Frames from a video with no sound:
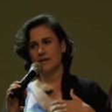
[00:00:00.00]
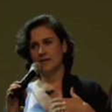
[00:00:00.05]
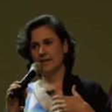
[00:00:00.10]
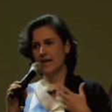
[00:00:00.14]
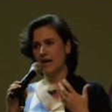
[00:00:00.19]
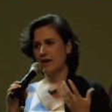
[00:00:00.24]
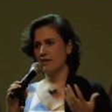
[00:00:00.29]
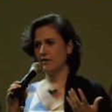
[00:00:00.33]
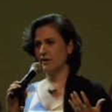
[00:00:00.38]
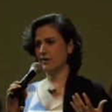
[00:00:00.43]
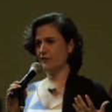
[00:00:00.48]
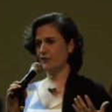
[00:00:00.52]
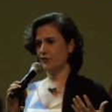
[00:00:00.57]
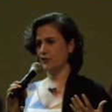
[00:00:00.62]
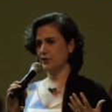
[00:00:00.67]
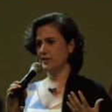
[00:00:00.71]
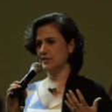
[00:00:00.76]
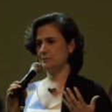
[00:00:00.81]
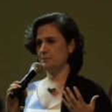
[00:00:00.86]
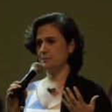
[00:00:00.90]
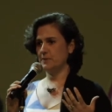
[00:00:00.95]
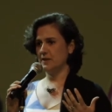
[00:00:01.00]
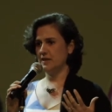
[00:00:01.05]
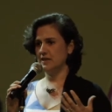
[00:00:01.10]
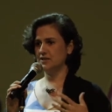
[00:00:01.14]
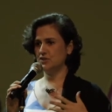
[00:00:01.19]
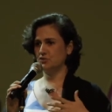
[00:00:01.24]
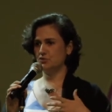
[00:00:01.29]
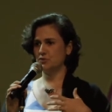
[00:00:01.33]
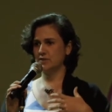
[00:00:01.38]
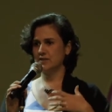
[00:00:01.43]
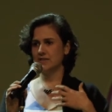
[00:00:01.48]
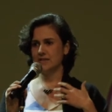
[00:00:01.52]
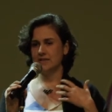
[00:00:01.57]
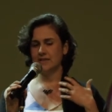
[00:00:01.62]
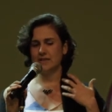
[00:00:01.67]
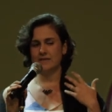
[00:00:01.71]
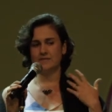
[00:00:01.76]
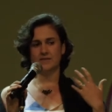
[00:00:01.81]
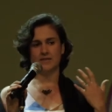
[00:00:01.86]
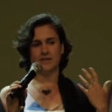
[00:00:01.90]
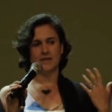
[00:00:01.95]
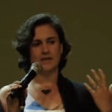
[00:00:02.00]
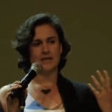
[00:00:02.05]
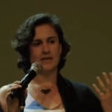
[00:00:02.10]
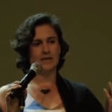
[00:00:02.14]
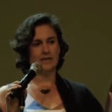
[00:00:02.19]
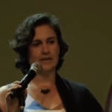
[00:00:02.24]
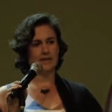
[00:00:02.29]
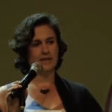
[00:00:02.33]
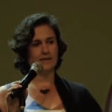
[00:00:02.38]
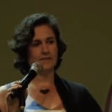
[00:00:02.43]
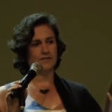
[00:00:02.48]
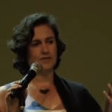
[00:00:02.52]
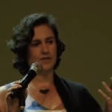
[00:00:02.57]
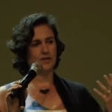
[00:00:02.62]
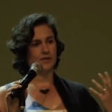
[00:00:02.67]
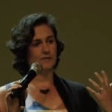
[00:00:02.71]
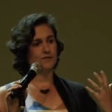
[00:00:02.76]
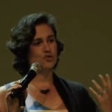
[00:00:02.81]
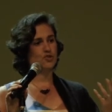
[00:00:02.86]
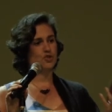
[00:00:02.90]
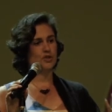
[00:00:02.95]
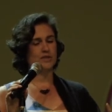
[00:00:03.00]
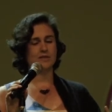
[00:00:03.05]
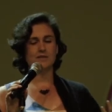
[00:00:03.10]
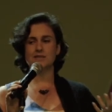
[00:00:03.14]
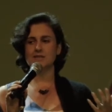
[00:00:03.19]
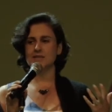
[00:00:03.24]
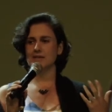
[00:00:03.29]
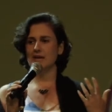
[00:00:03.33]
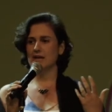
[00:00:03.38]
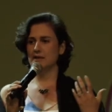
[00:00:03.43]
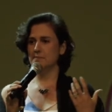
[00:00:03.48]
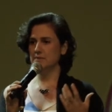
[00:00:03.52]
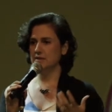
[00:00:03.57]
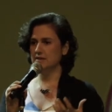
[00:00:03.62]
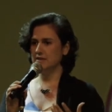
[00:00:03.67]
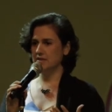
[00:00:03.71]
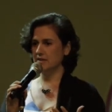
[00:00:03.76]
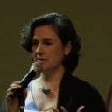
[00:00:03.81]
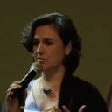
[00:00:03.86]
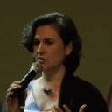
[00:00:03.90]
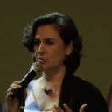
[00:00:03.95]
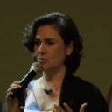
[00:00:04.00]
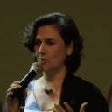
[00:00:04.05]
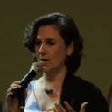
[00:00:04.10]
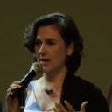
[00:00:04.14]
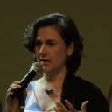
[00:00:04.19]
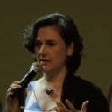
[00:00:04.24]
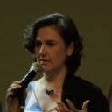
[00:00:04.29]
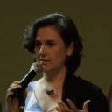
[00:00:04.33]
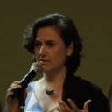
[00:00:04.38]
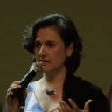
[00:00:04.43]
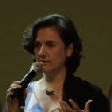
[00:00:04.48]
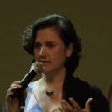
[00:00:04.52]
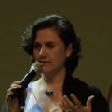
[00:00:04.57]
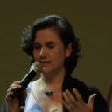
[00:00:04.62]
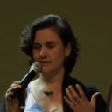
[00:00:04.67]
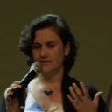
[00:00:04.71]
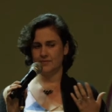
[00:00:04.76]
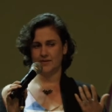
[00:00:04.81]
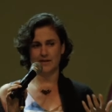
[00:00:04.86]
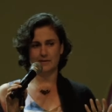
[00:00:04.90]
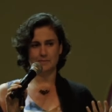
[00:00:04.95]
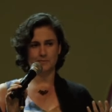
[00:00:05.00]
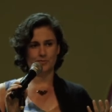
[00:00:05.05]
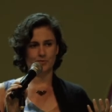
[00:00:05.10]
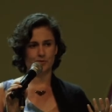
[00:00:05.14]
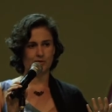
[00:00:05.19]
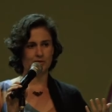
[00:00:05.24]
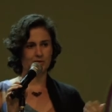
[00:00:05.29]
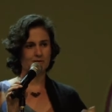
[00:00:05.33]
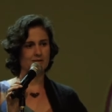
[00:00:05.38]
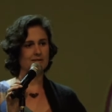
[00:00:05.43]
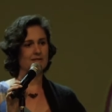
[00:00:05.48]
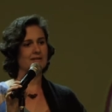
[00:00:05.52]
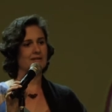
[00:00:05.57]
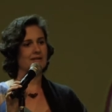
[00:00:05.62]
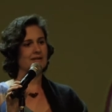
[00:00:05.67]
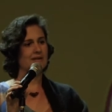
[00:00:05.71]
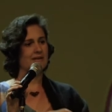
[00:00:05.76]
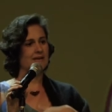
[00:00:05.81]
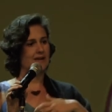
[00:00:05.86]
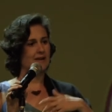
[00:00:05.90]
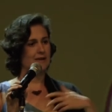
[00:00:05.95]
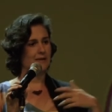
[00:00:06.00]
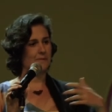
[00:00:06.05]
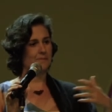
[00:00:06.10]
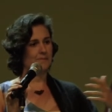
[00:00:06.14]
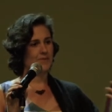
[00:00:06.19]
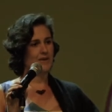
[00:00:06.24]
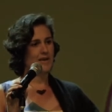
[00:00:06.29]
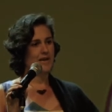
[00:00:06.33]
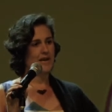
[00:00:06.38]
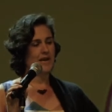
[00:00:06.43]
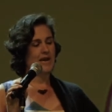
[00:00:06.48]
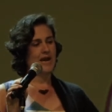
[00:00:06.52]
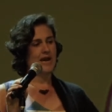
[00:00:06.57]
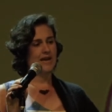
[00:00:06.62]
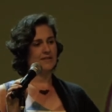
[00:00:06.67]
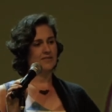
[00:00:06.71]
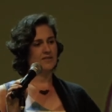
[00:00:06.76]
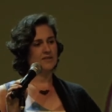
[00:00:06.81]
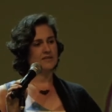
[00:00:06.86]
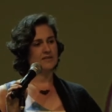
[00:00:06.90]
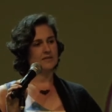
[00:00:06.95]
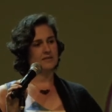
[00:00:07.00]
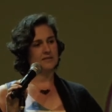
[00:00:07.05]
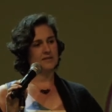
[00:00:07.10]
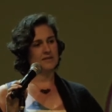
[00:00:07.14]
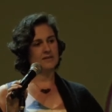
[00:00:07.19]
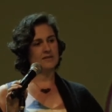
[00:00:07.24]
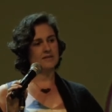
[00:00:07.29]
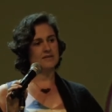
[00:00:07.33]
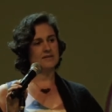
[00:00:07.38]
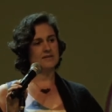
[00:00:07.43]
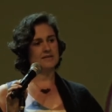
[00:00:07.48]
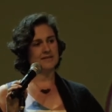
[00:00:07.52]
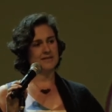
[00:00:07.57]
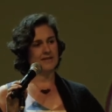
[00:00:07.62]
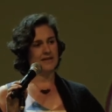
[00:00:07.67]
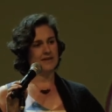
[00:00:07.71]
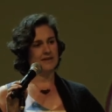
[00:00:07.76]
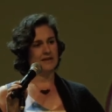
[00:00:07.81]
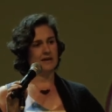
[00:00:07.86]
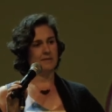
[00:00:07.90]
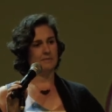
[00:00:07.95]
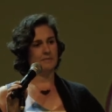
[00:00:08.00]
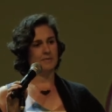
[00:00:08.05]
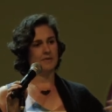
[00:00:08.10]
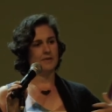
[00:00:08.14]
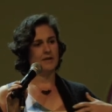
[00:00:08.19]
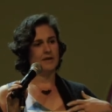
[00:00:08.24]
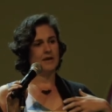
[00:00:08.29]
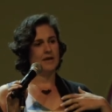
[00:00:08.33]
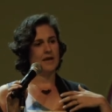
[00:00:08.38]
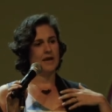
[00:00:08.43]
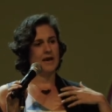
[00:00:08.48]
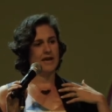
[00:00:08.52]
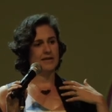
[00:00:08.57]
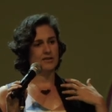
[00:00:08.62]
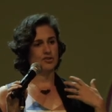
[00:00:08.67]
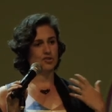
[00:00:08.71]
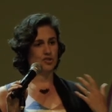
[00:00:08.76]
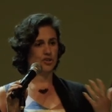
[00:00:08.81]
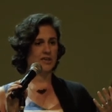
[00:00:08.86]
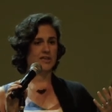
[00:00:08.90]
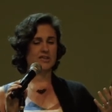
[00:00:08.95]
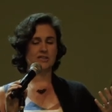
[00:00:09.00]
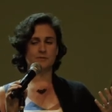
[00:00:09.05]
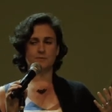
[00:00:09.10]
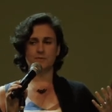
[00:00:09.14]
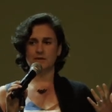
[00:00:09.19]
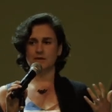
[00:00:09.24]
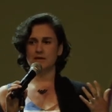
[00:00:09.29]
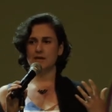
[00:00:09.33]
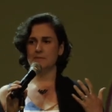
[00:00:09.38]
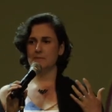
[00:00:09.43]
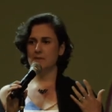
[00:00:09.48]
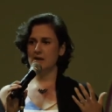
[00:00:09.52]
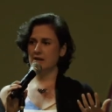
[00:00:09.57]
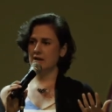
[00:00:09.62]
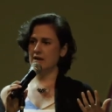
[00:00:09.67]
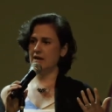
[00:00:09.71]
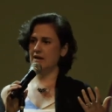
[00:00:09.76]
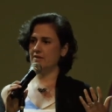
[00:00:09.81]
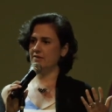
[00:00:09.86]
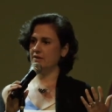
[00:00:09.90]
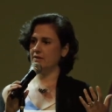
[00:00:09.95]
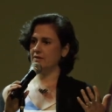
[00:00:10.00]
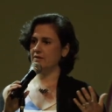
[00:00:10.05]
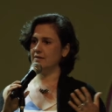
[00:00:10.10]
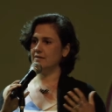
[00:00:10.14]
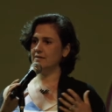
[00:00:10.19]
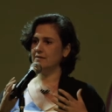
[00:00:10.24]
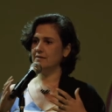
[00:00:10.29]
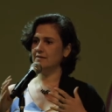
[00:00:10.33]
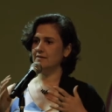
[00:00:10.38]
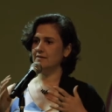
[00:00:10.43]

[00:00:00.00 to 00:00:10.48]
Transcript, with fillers: Garrick, for his pains, receives a gift of chintz and Madeira wine, very important. And this theatre is set up, and Shakespeare, among other